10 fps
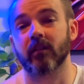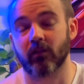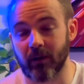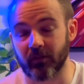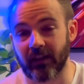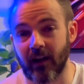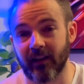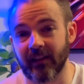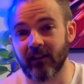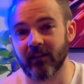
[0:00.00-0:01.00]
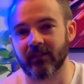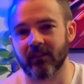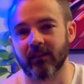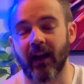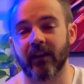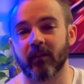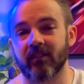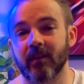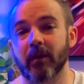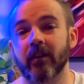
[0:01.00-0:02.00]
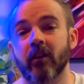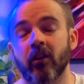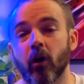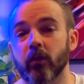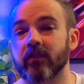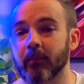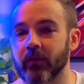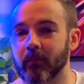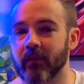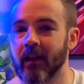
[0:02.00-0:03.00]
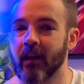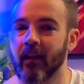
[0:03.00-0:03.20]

Cryptocaryon Irritans and exhibit no symptoms.